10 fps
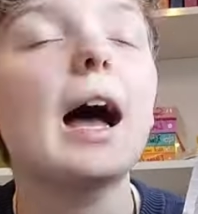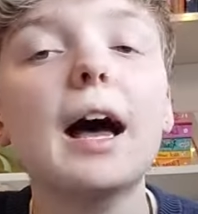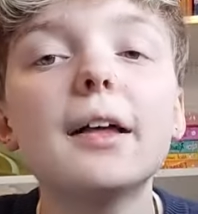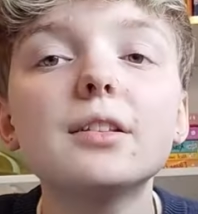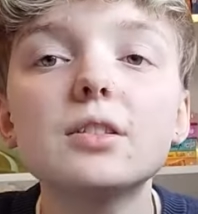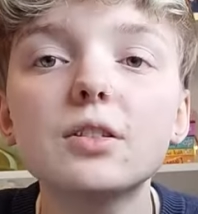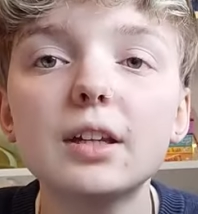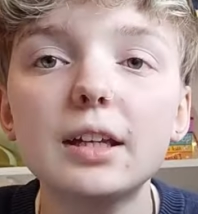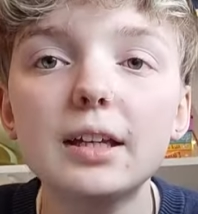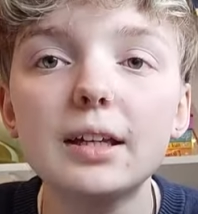and
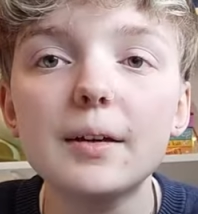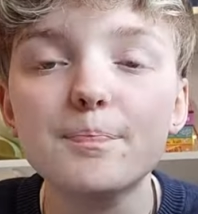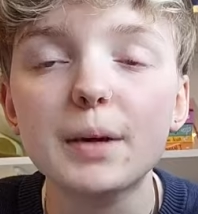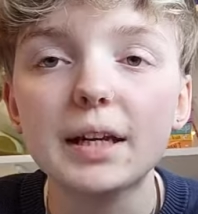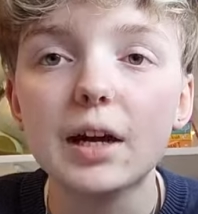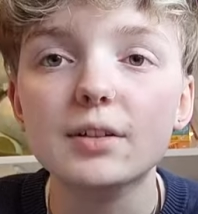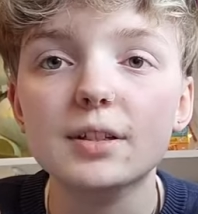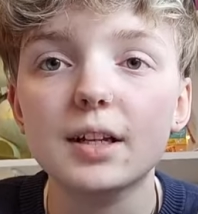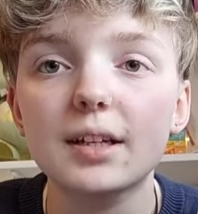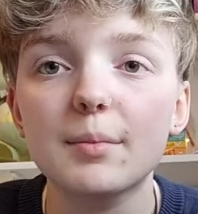the main character's
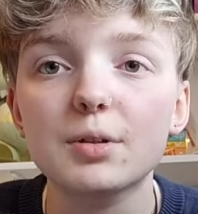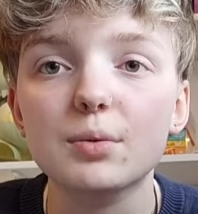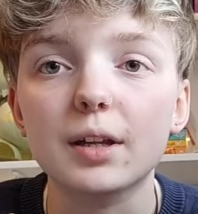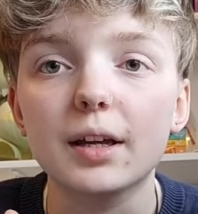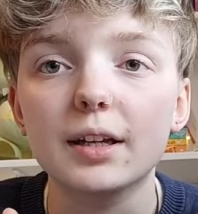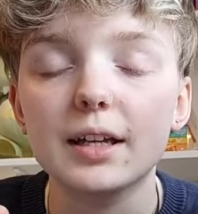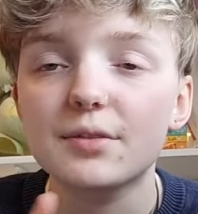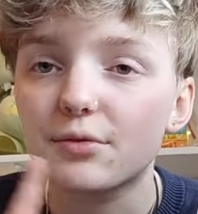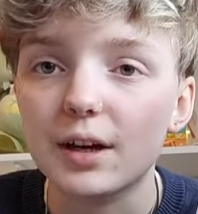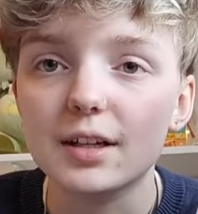dynamics with like
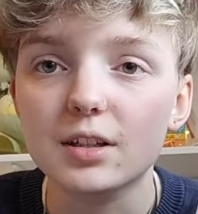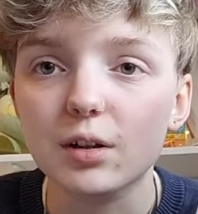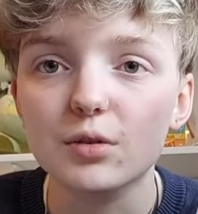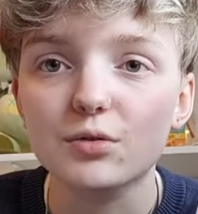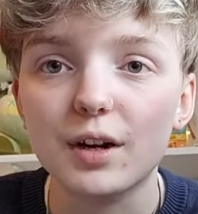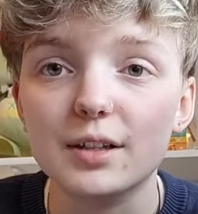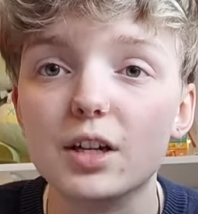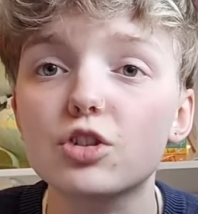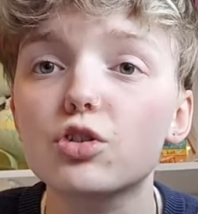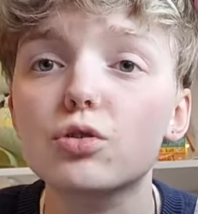his close friends
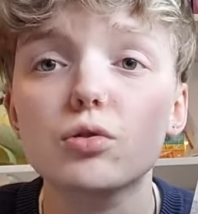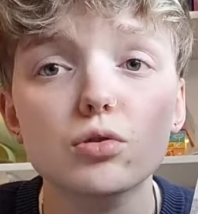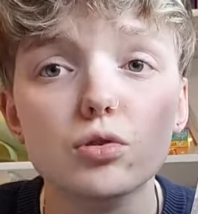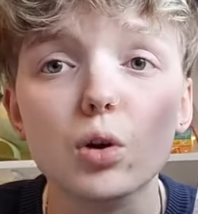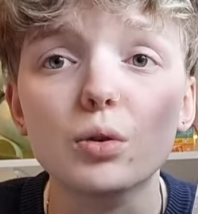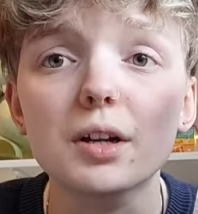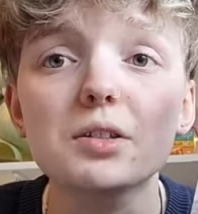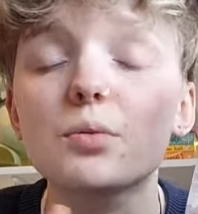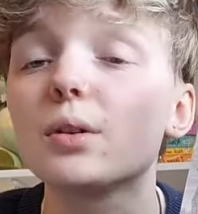are just so nice as well.